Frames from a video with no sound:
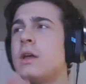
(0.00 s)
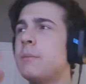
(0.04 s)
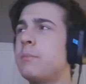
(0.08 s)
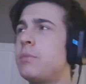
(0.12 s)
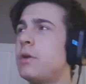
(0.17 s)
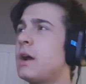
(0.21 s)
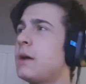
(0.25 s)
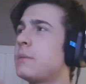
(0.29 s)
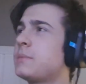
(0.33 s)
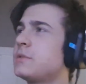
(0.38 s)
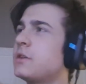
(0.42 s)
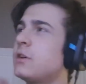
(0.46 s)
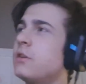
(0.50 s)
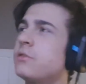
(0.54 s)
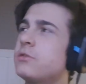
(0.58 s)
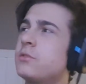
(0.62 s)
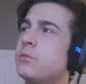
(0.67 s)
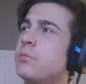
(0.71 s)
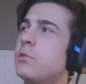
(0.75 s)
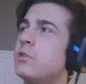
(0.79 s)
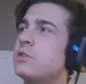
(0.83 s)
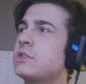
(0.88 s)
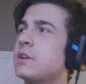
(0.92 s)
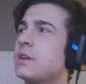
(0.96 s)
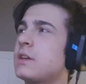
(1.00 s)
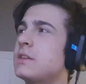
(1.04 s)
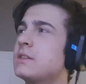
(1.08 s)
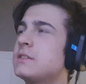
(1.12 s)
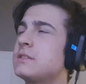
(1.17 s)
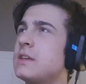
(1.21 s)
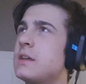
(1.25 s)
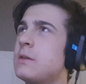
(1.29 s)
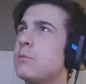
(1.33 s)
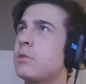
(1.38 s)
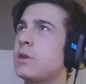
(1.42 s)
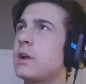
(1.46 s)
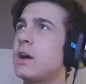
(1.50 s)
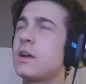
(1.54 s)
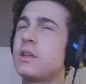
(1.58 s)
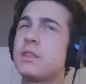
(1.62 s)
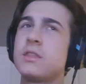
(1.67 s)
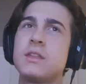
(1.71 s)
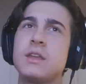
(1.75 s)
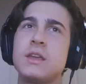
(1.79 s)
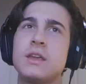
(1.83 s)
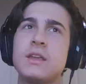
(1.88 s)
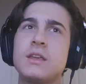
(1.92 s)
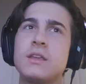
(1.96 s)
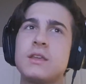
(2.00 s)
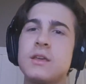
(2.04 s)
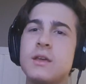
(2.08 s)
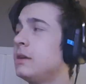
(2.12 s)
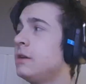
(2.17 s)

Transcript: and perhaps afterwards I can say what I think,